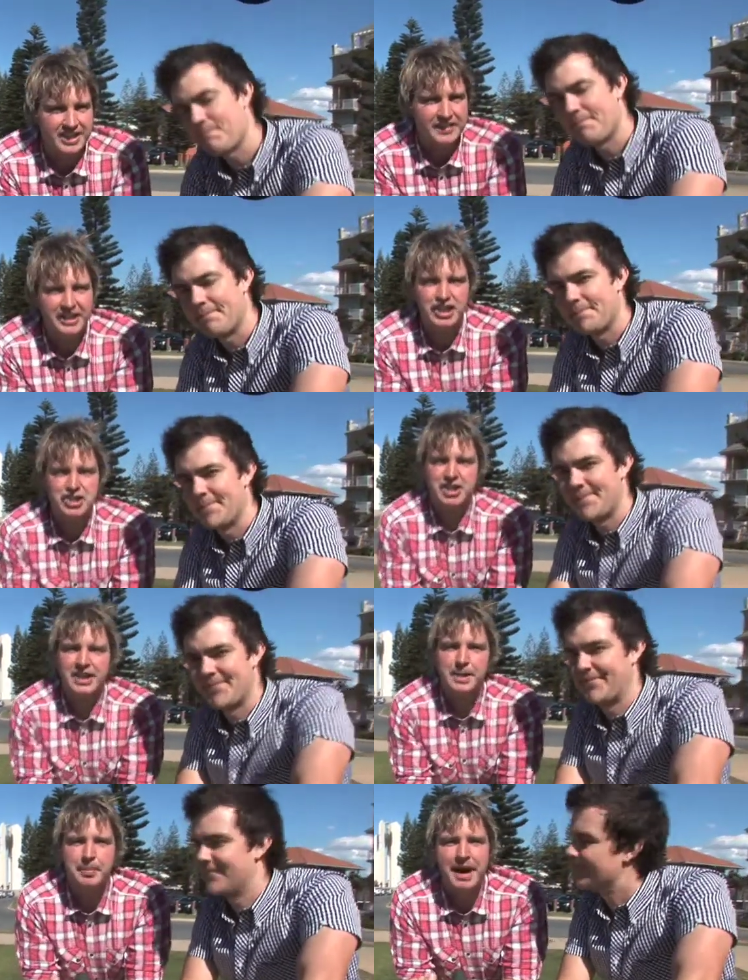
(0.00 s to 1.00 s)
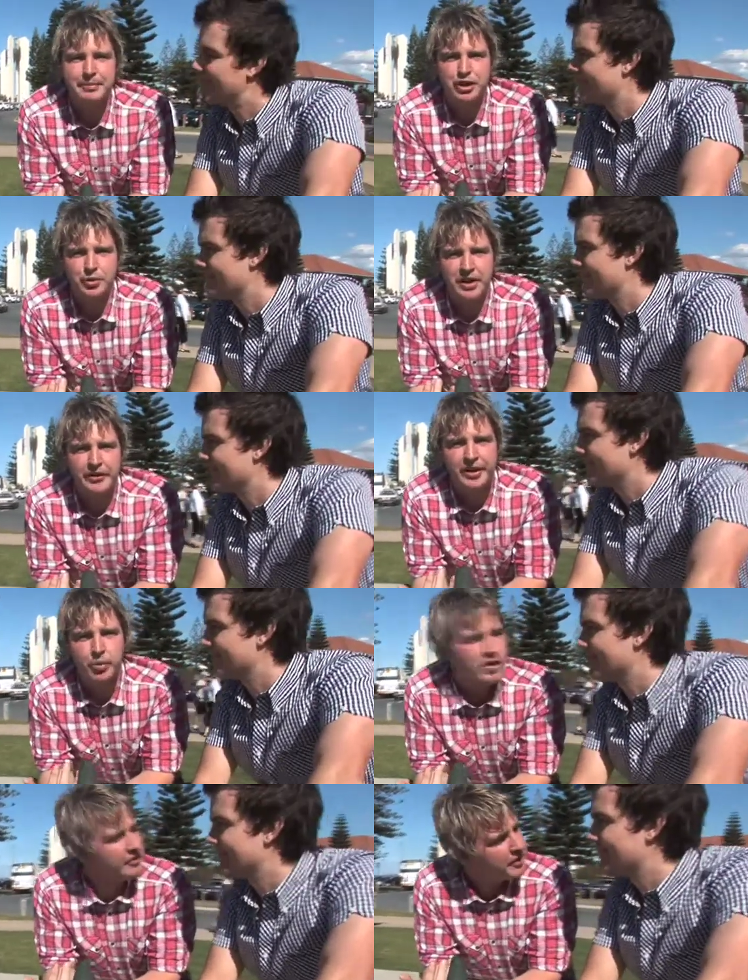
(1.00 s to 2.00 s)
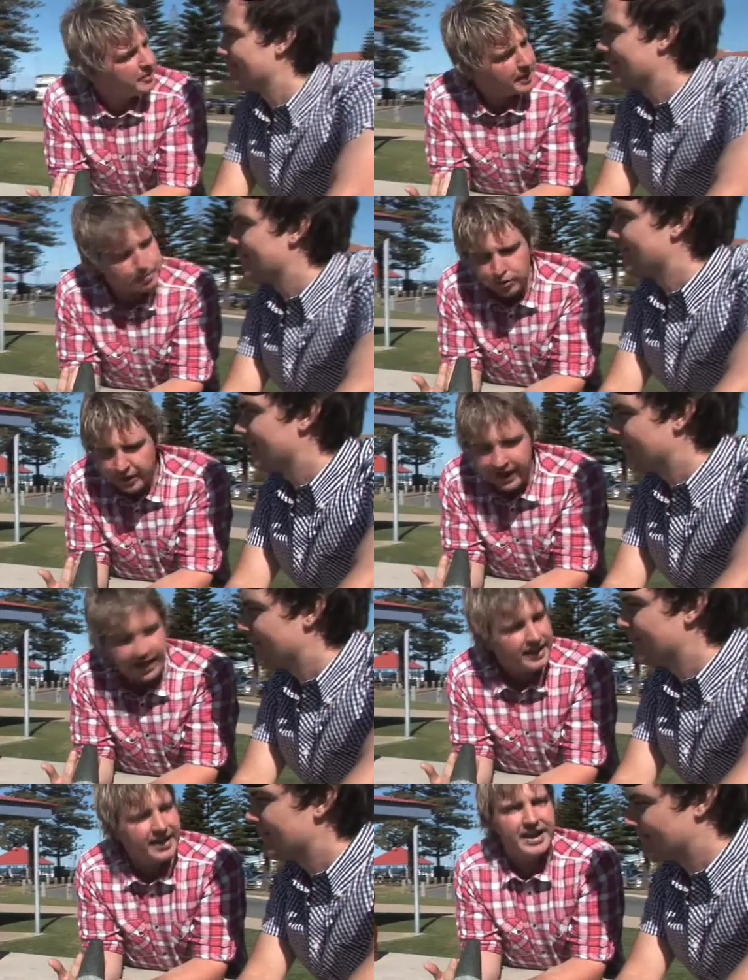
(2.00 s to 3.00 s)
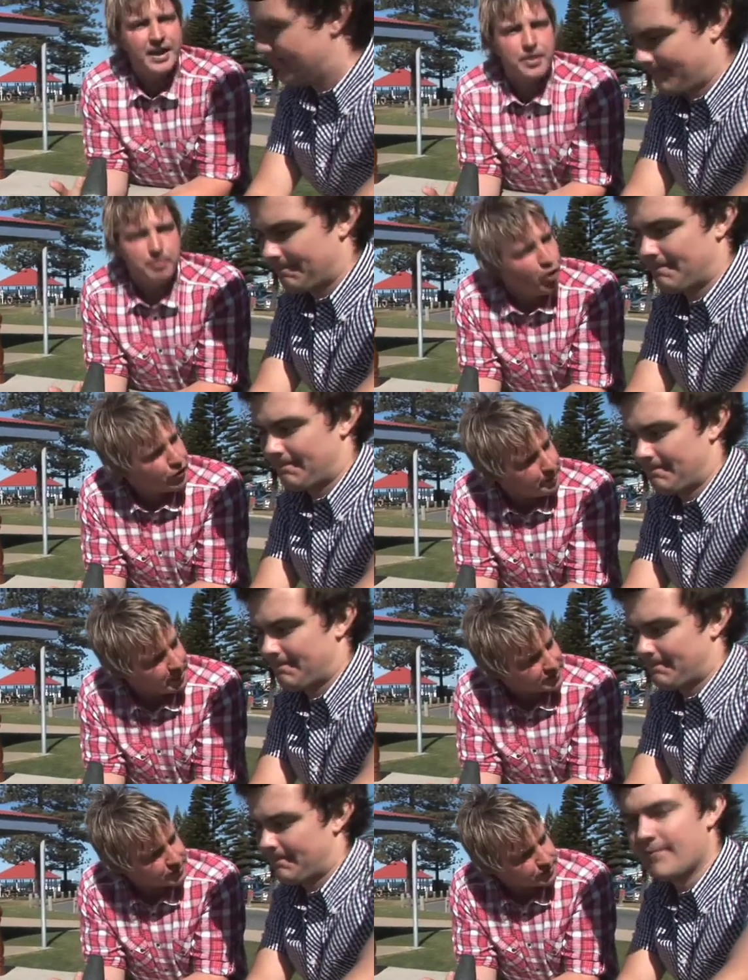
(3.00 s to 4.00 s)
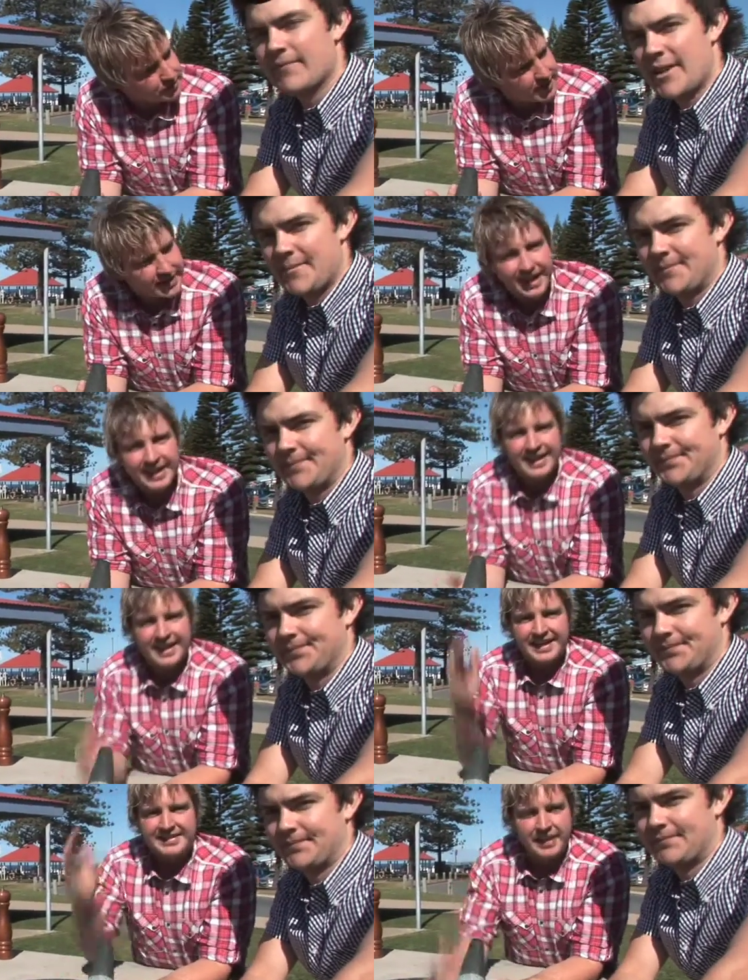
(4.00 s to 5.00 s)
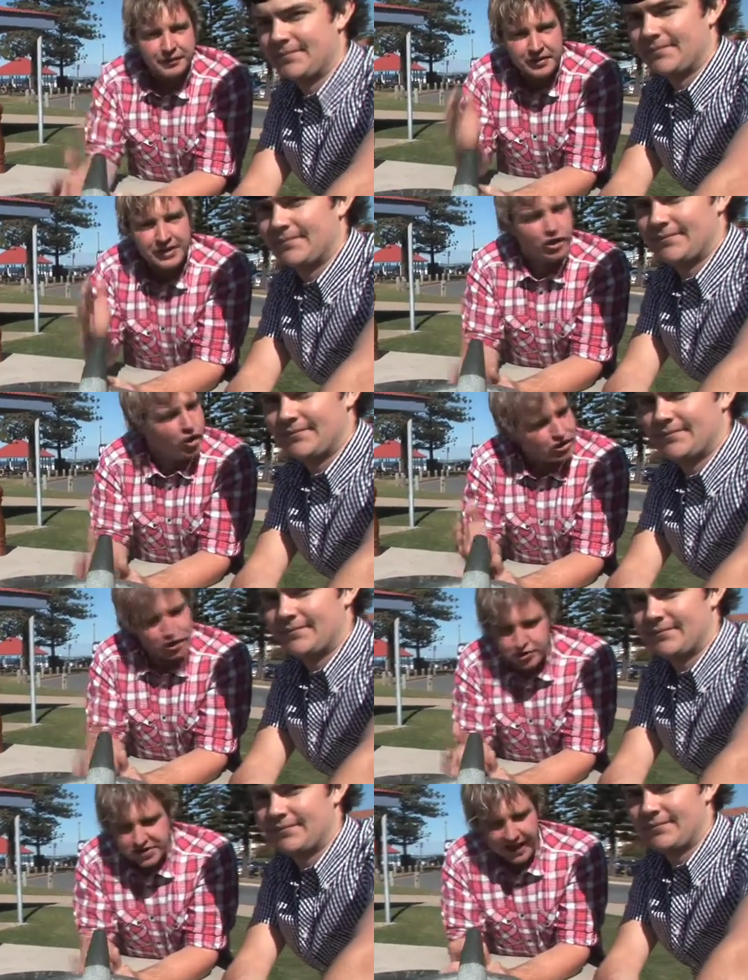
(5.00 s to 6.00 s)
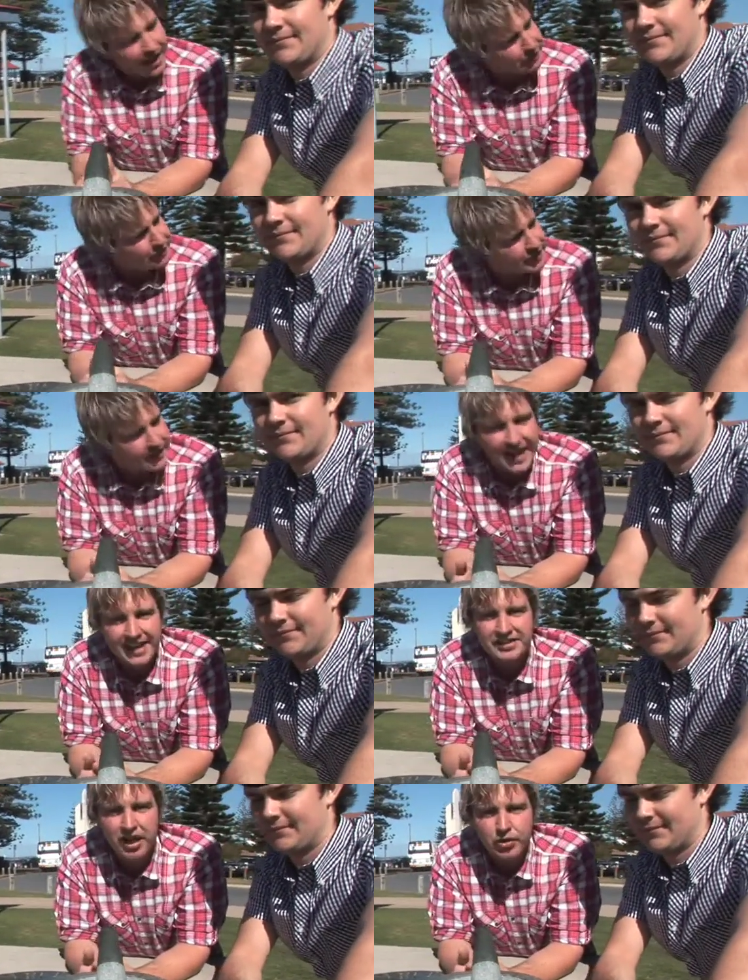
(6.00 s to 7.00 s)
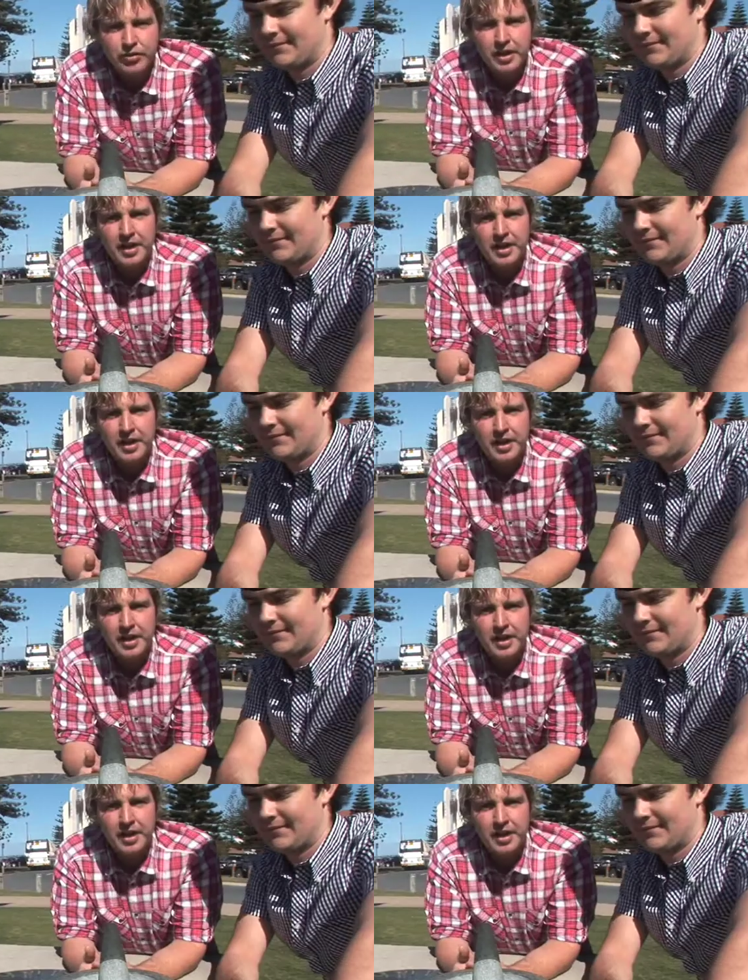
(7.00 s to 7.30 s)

Speaker 1: In the kitchen, in the barbecue area, wherever you may pull it out. The mortar and pestle, yep. okay? Definitely not used enough in the household,